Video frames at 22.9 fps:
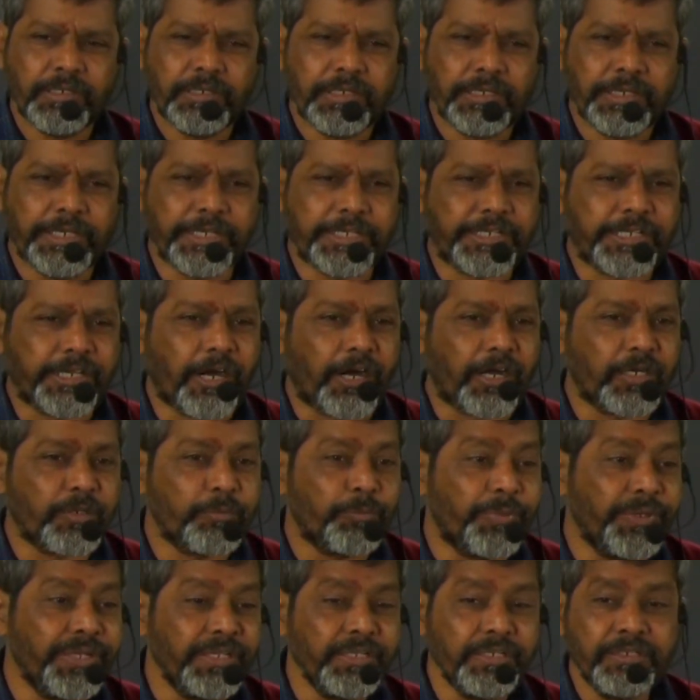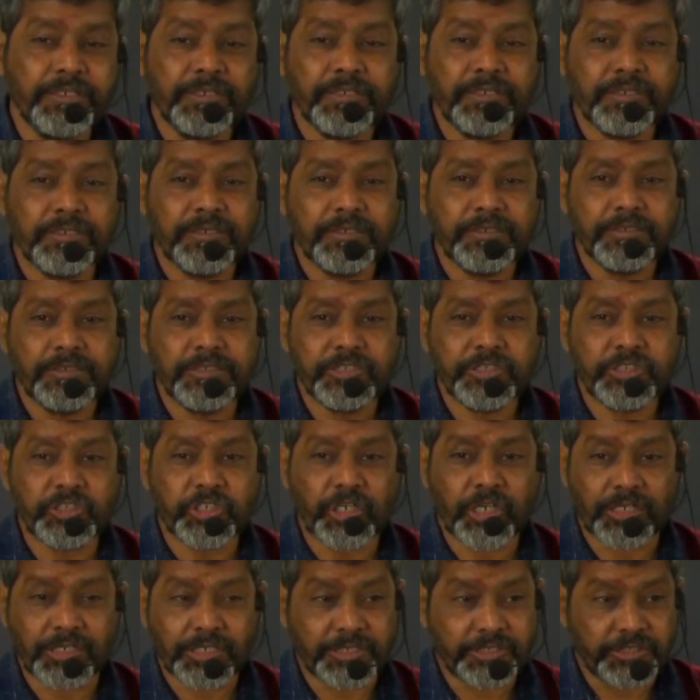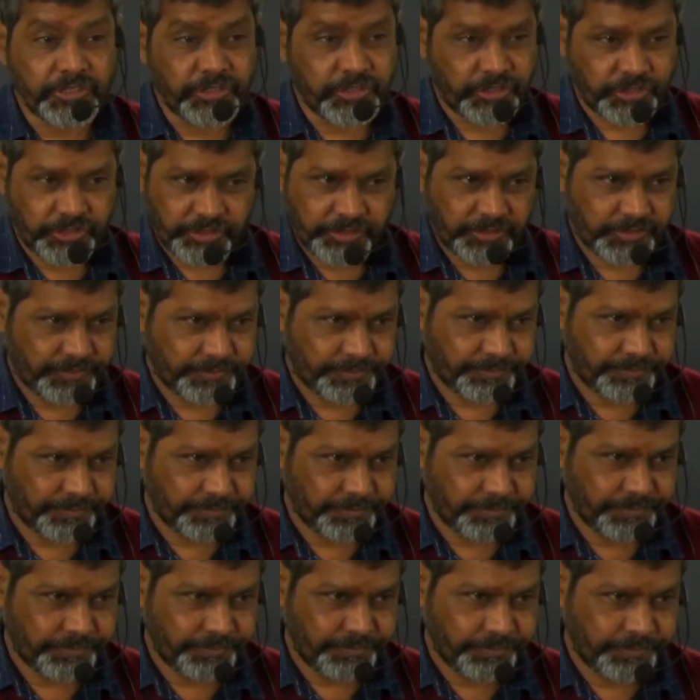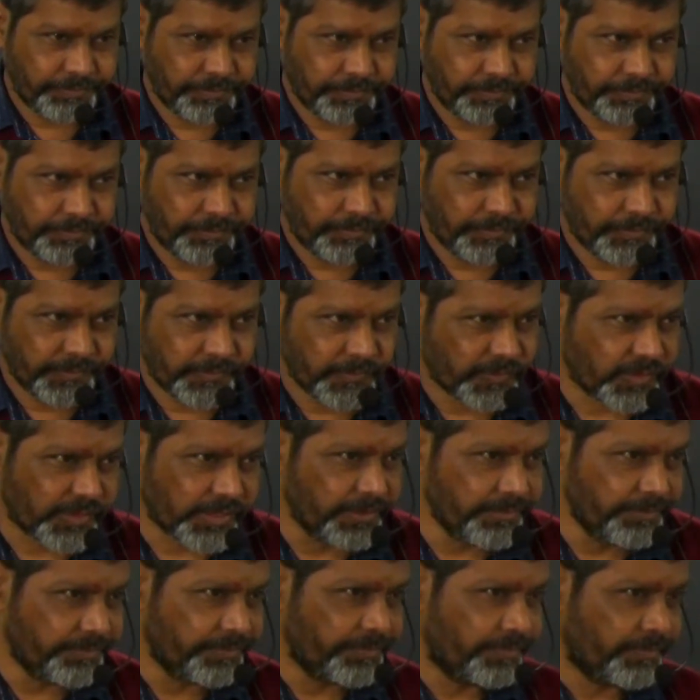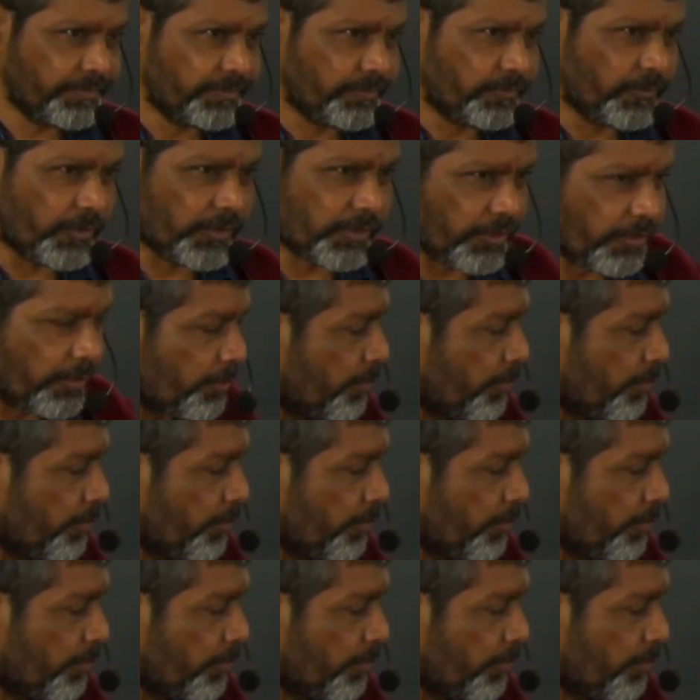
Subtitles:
it can't be challenged. Okay, whatever